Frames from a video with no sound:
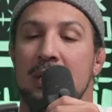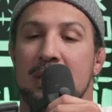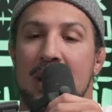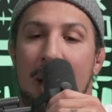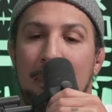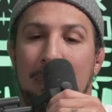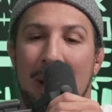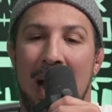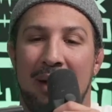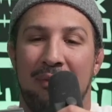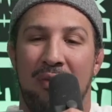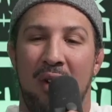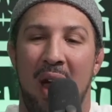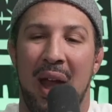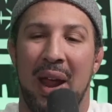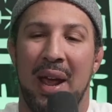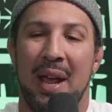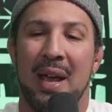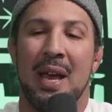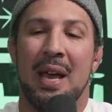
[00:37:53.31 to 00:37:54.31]
It's not Black
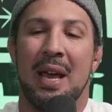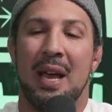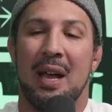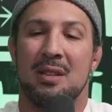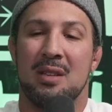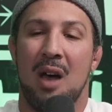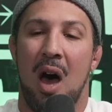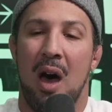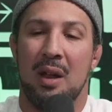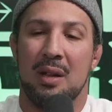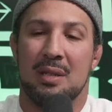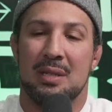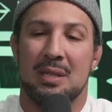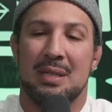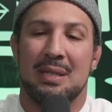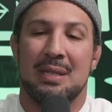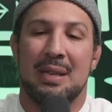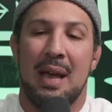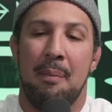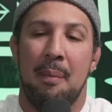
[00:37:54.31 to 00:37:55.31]
Friday, it's Onnit's
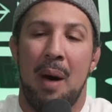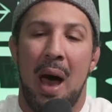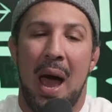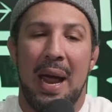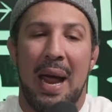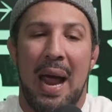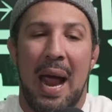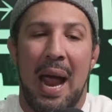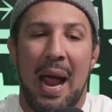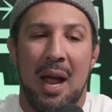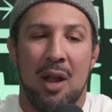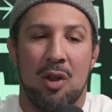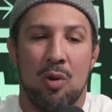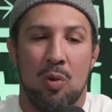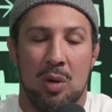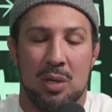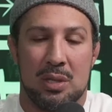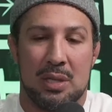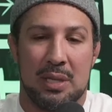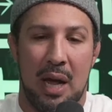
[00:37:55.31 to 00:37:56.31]
semi
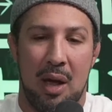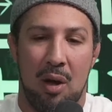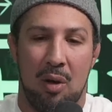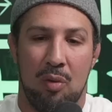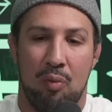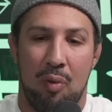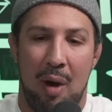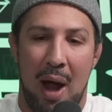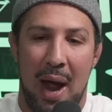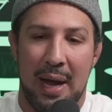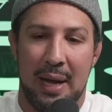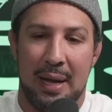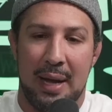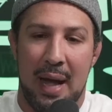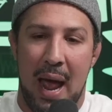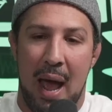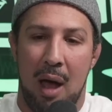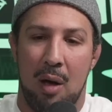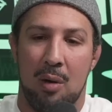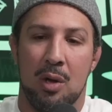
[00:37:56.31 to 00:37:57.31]
annual sale right
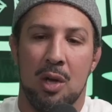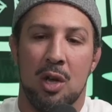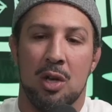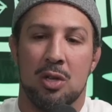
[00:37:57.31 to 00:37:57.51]
now.